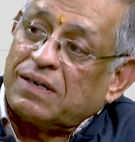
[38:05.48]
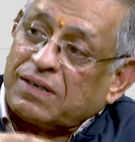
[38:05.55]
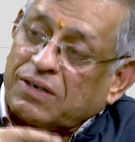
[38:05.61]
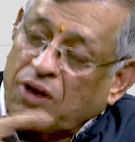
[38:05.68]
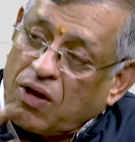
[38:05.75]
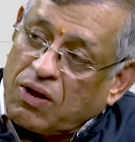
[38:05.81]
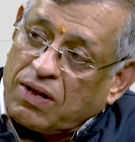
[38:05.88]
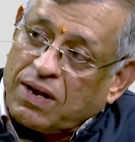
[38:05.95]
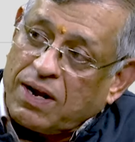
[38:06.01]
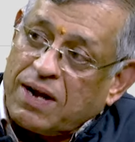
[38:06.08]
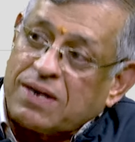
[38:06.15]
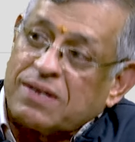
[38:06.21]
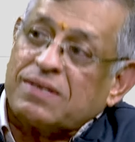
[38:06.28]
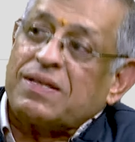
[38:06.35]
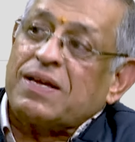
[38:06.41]

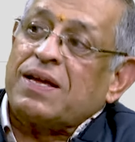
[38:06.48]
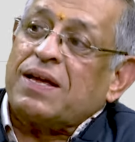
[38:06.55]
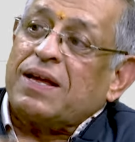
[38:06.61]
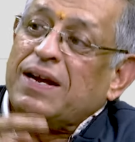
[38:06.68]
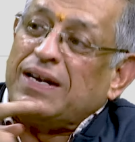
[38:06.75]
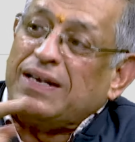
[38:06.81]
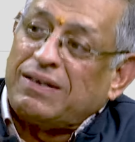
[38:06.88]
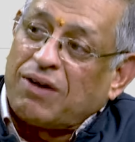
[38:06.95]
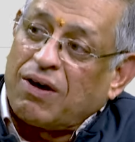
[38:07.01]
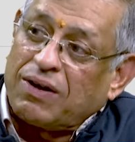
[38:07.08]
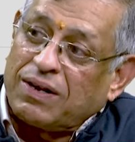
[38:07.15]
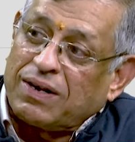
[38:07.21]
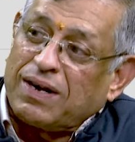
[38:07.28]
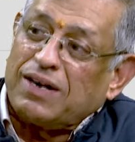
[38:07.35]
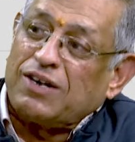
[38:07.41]
tolerate the
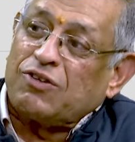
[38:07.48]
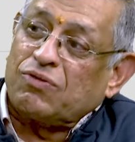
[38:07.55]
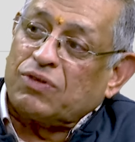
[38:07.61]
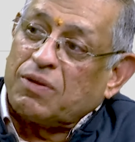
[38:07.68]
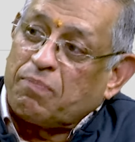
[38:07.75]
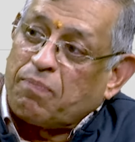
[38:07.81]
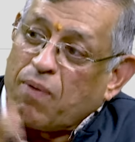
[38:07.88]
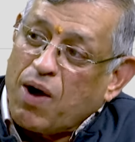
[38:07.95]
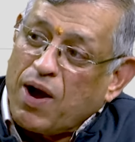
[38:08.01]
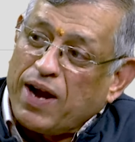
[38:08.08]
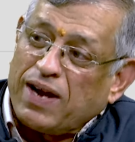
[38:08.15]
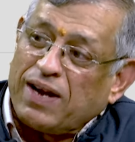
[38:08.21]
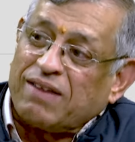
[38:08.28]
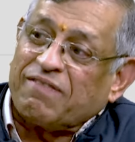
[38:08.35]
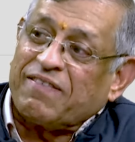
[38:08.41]
intolerant to the
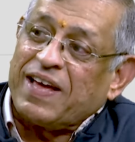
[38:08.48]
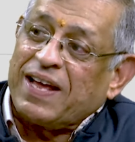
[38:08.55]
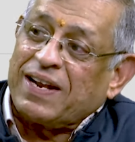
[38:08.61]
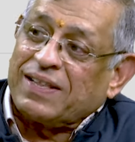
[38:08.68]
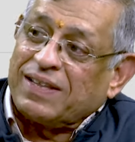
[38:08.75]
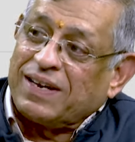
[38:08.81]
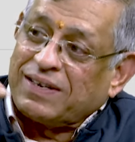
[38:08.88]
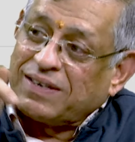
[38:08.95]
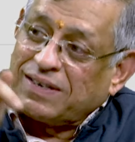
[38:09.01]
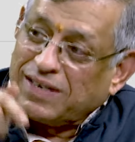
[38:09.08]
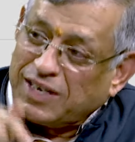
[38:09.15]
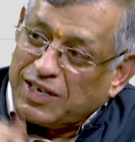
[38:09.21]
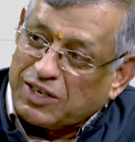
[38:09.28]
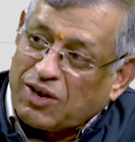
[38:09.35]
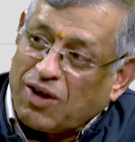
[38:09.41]
point where the
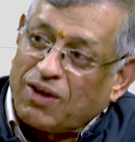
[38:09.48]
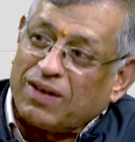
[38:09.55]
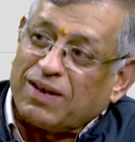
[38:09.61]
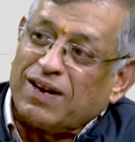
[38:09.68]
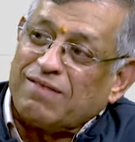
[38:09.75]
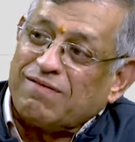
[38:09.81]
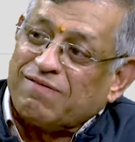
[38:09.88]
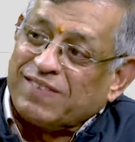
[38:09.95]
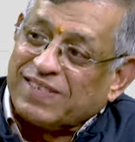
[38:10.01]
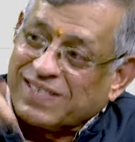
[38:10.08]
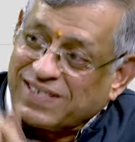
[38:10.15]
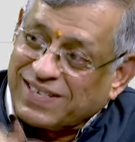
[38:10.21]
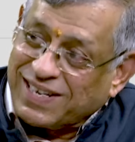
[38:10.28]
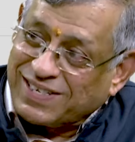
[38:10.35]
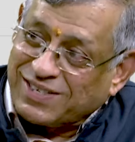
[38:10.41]
intolerant will
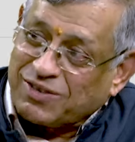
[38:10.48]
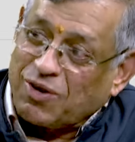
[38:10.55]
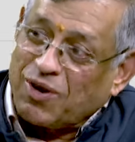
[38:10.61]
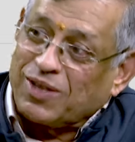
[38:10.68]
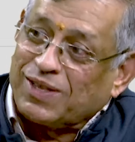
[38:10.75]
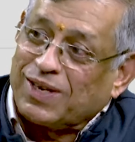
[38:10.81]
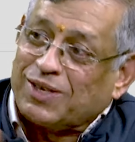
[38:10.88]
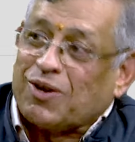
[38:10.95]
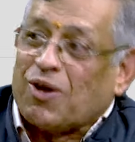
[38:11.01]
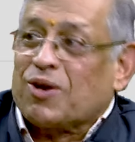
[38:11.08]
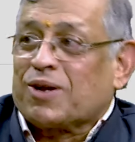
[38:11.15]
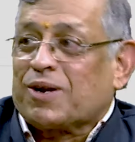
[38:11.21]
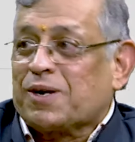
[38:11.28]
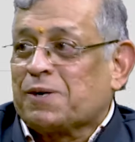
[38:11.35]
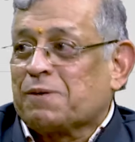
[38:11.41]
destroy the
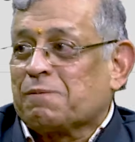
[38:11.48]
tolerant.